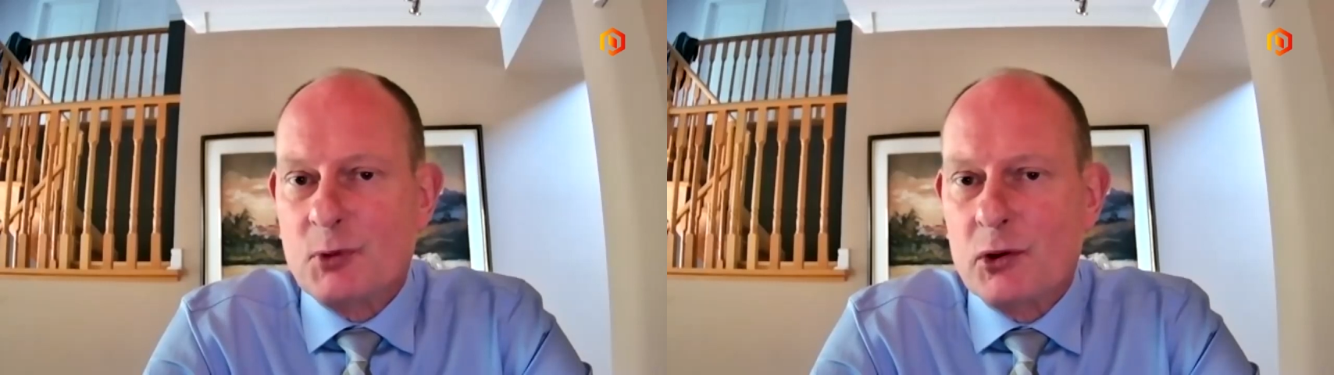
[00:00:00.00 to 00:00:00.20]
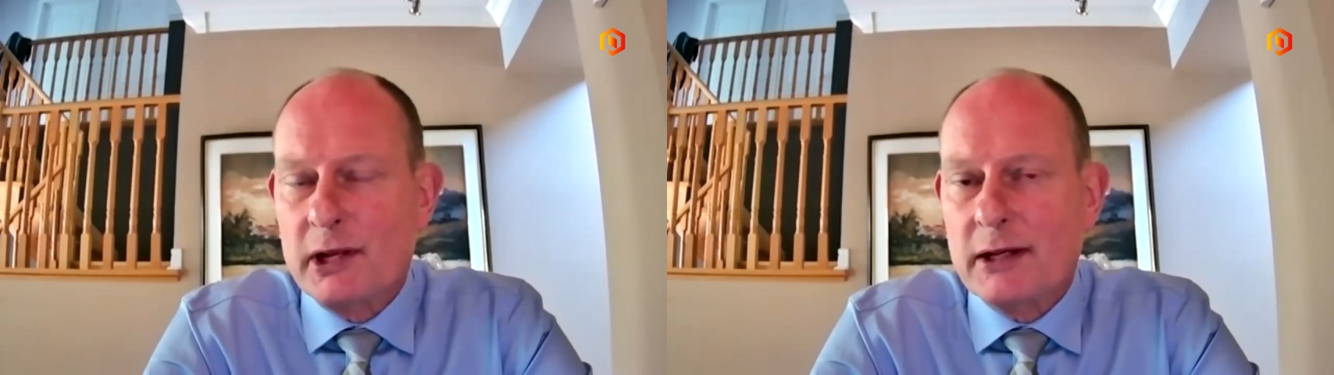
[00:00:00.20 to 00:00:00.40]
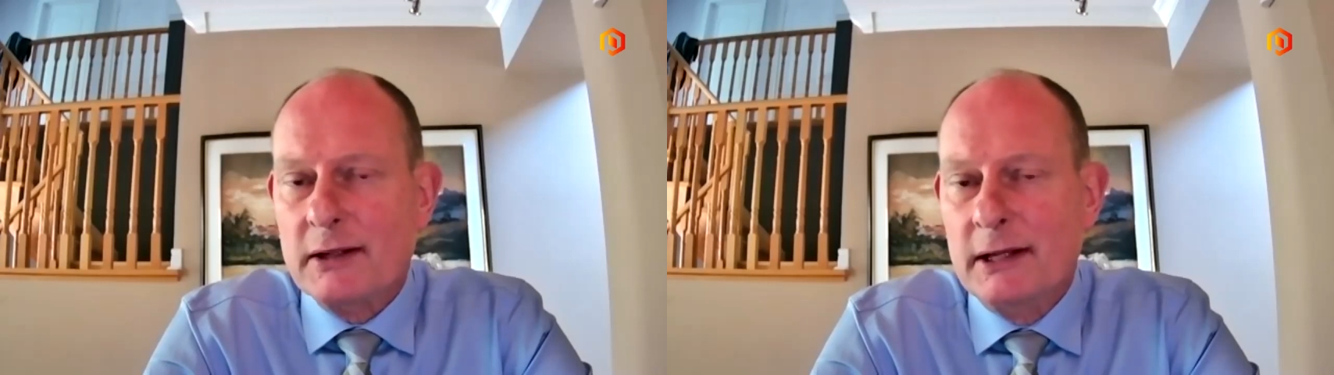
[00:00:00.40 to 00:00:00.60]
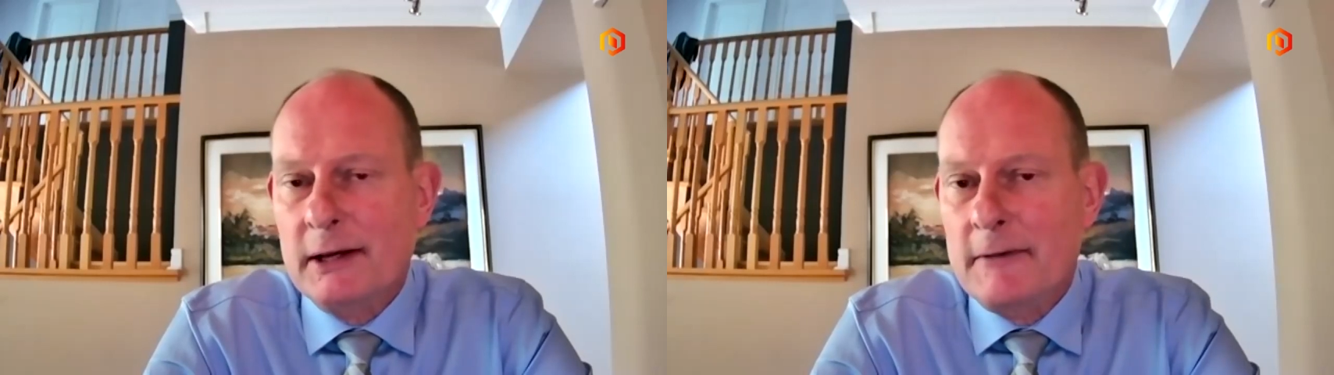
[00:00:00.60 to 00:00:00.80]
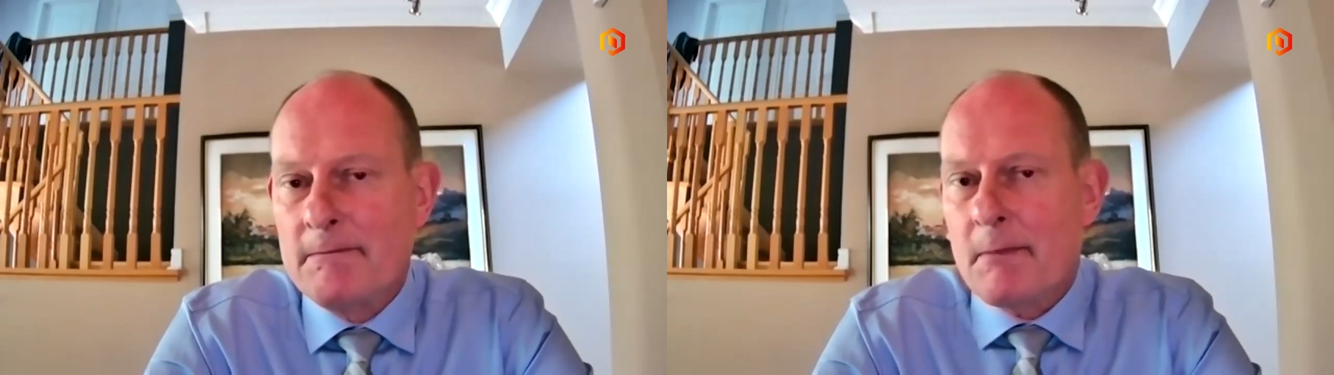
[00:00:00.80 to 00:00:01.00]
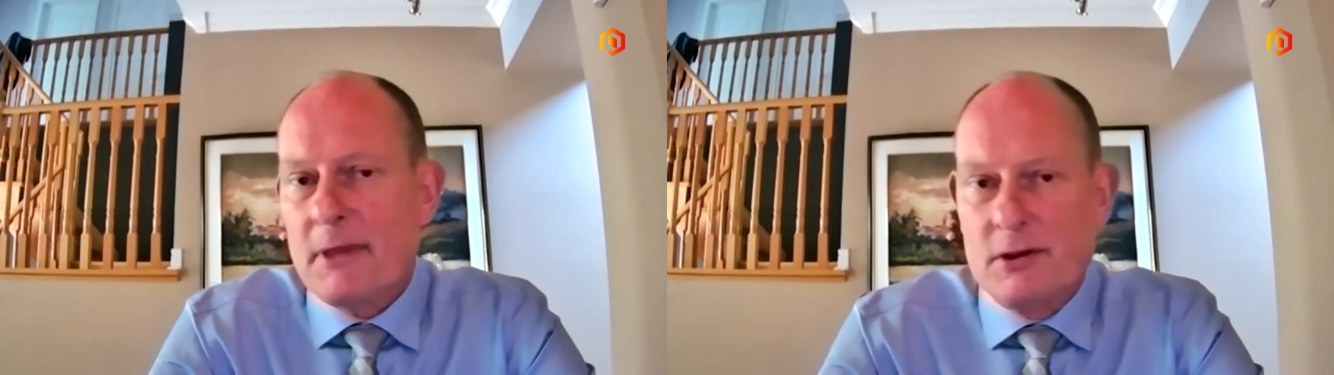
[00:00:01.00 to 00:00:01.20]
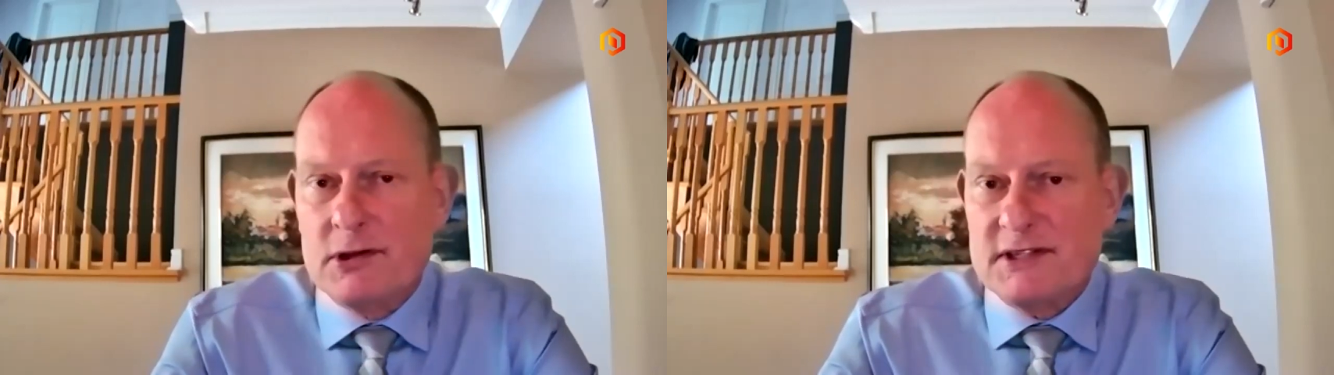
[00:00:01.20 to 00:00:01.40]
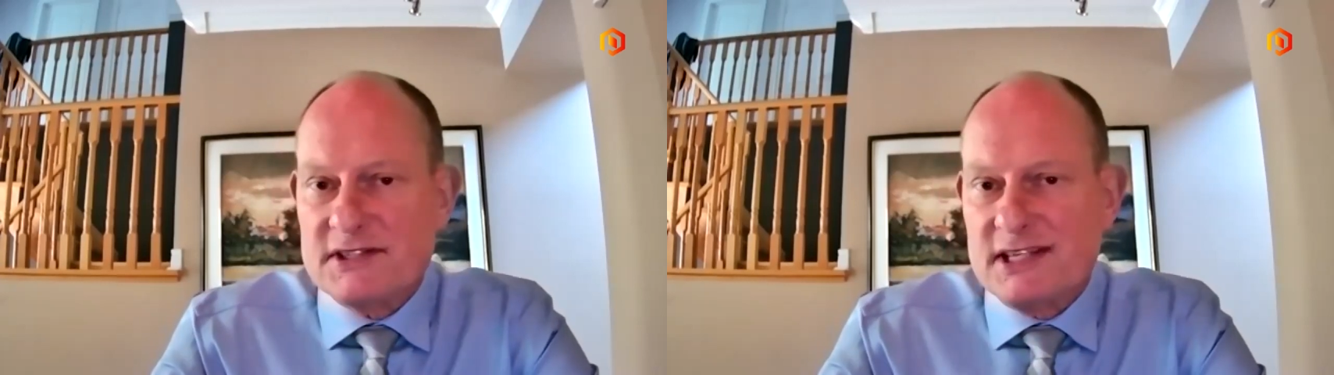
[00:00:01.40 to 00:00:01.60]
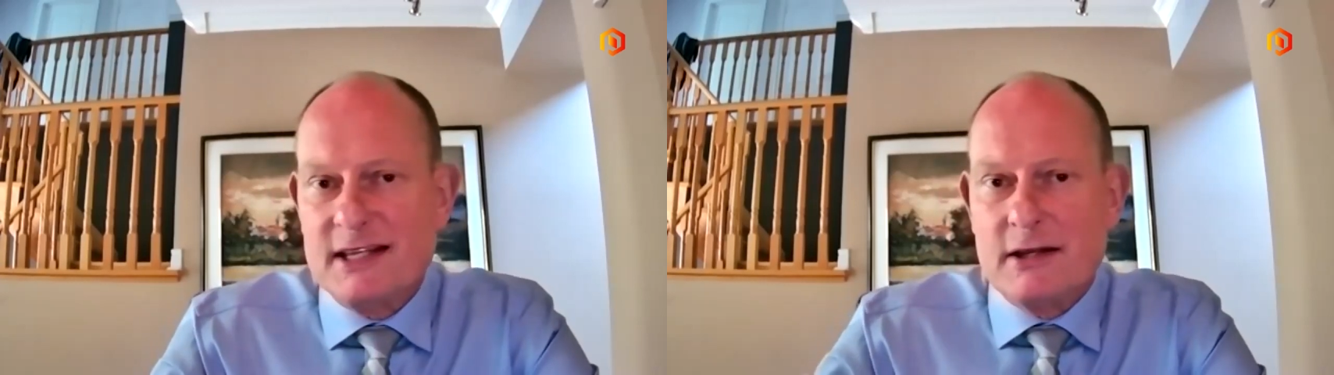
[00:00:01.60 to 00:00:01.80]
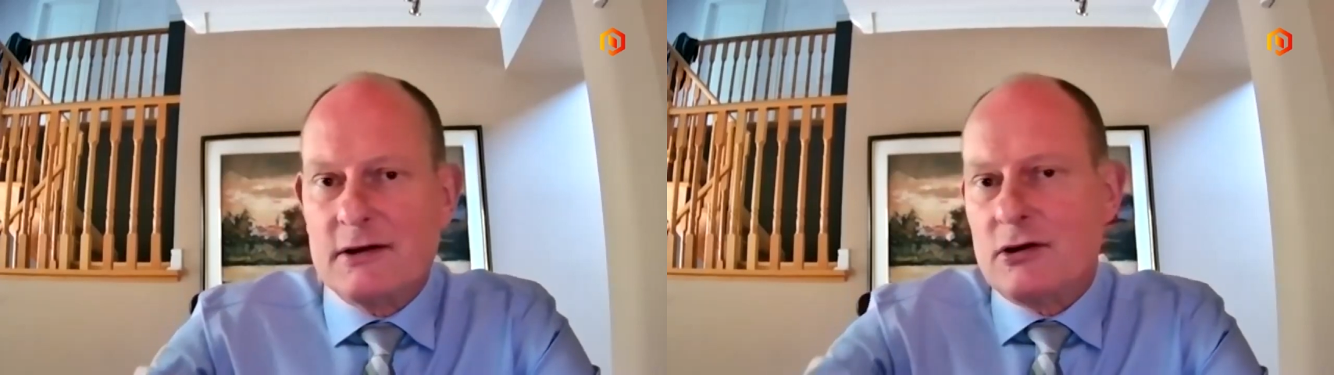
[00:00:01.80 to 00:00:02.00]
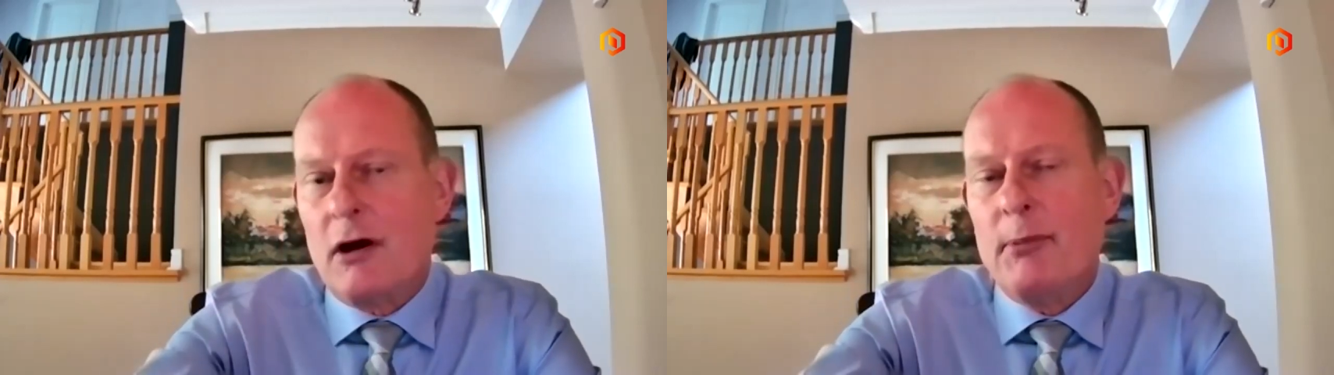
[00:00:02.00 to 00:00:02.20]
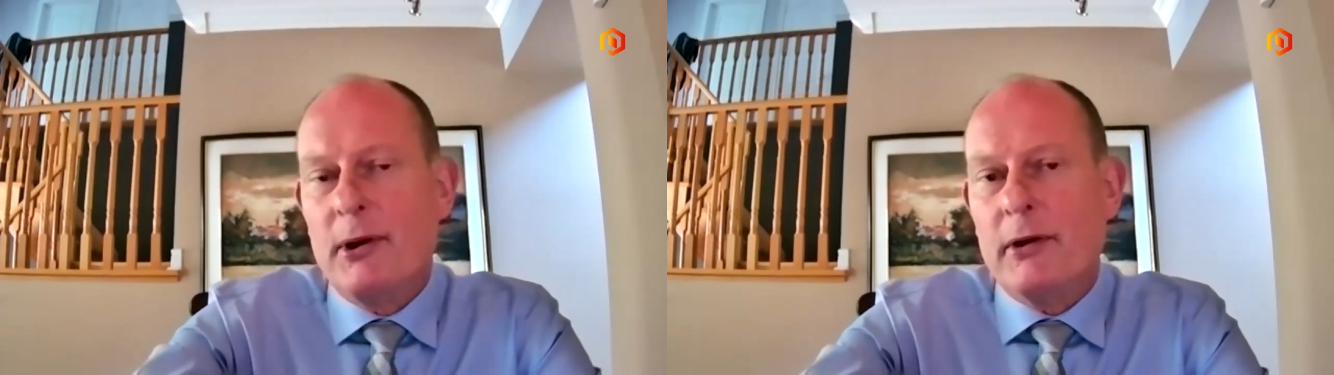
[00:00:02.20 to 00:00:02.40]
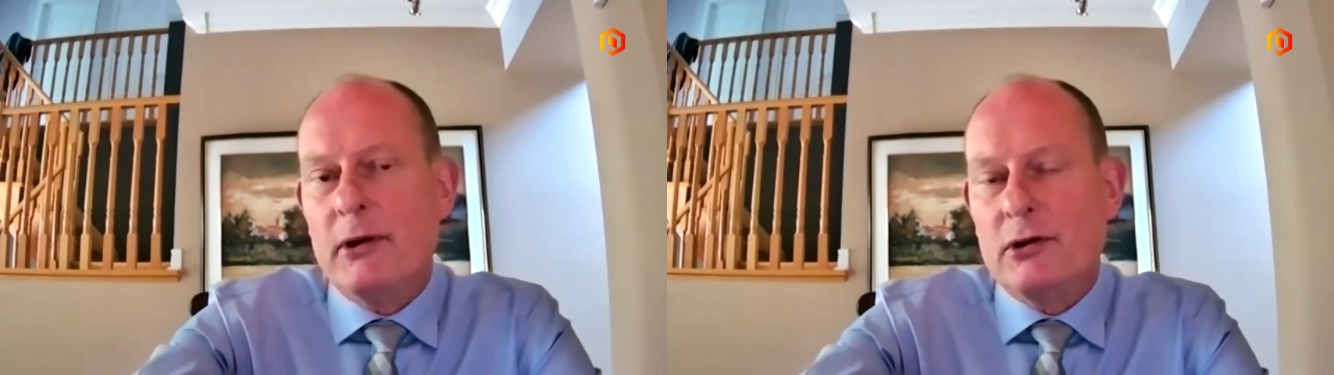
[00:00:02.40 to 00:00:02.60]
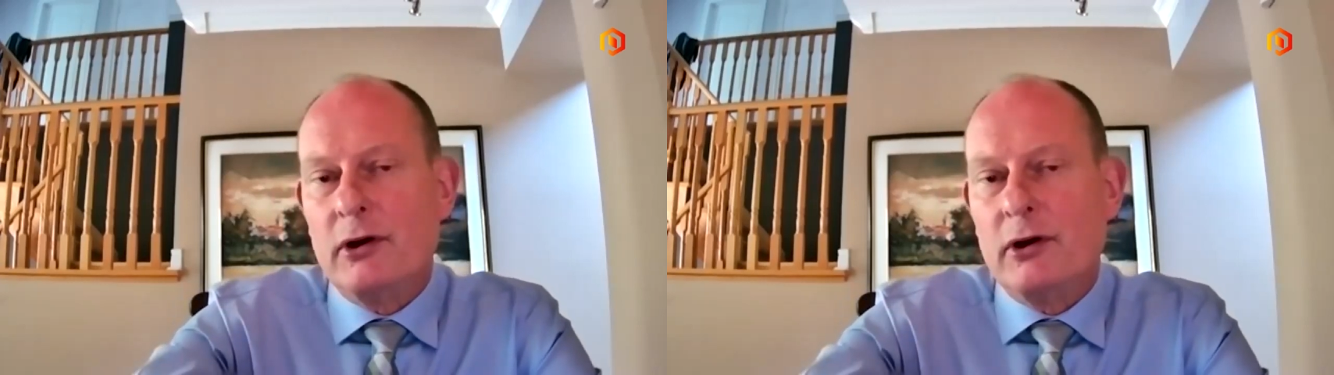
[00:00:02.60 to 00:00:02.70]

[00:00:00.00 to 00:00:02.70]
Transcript: morning, you can see the copper